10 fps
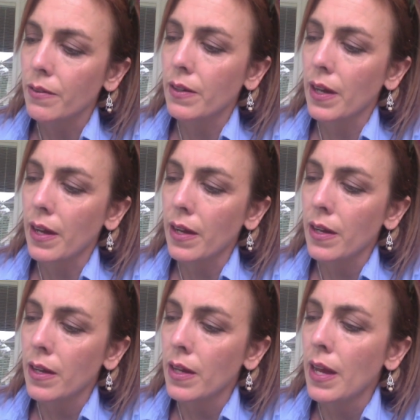okay?
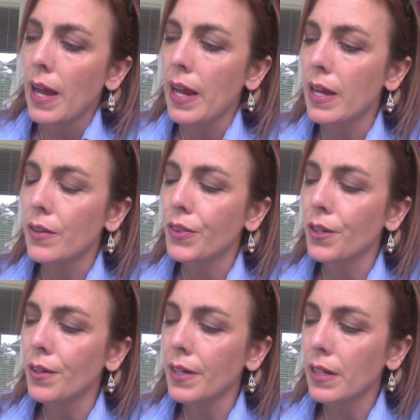And
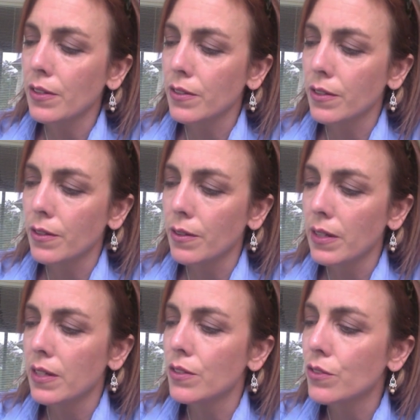32
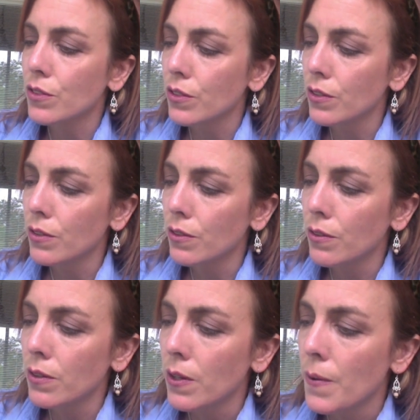is
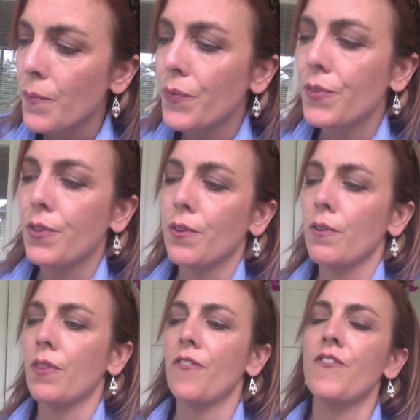2
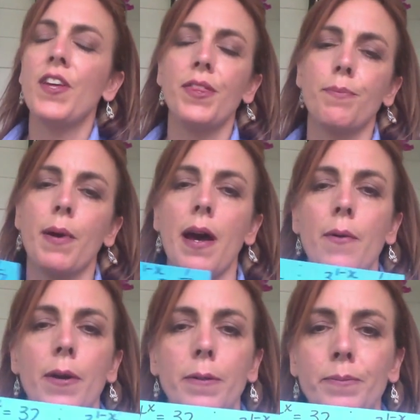to the 5th
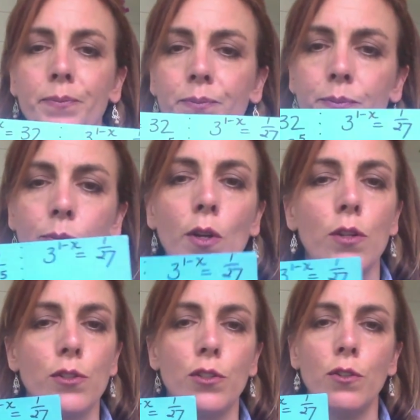power.
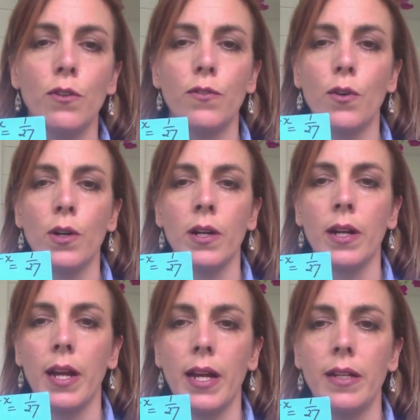2, 4,
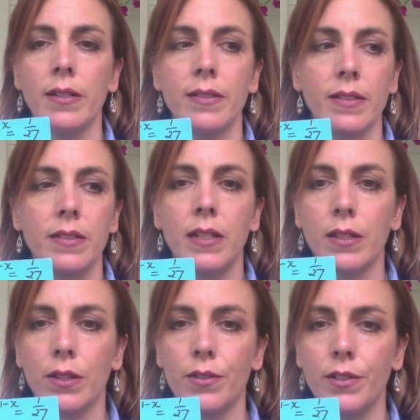8,
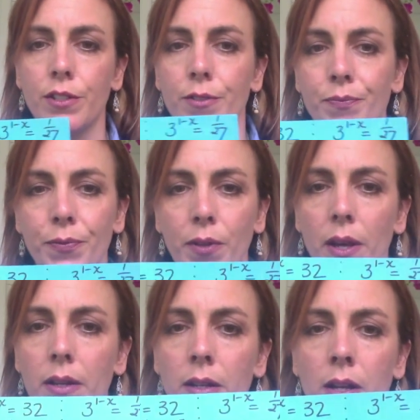16, 32, okay?